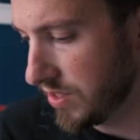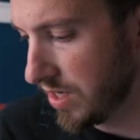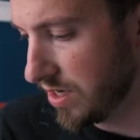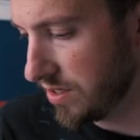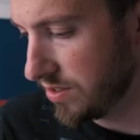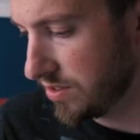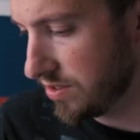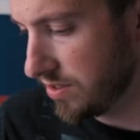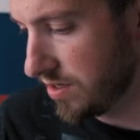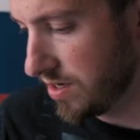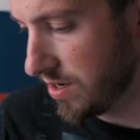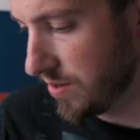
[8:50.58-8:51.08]
all
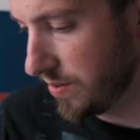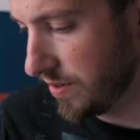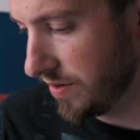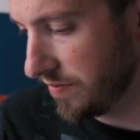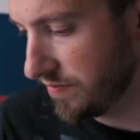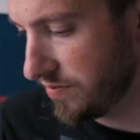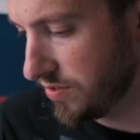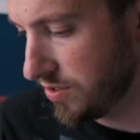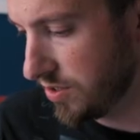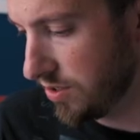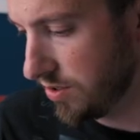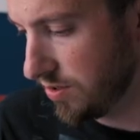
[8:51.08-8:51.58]
right, so now we
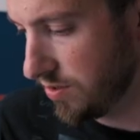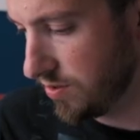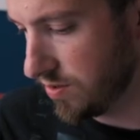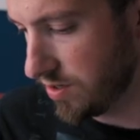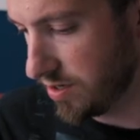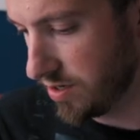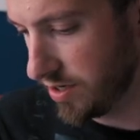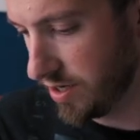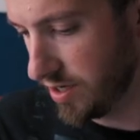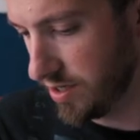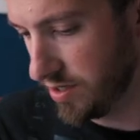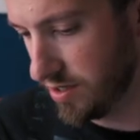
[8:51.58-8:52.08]
have 2,
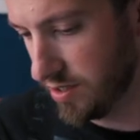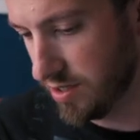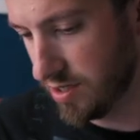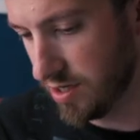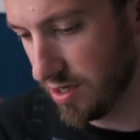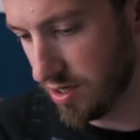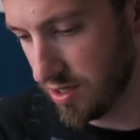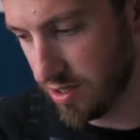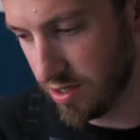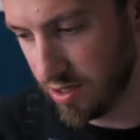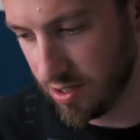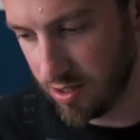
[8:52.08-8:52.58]
I'll hit
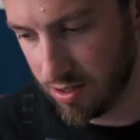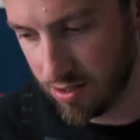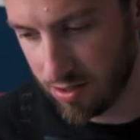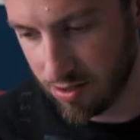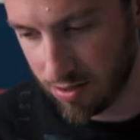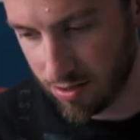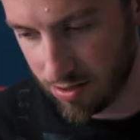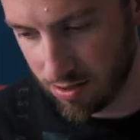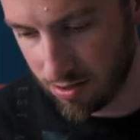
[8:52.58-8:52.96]
done.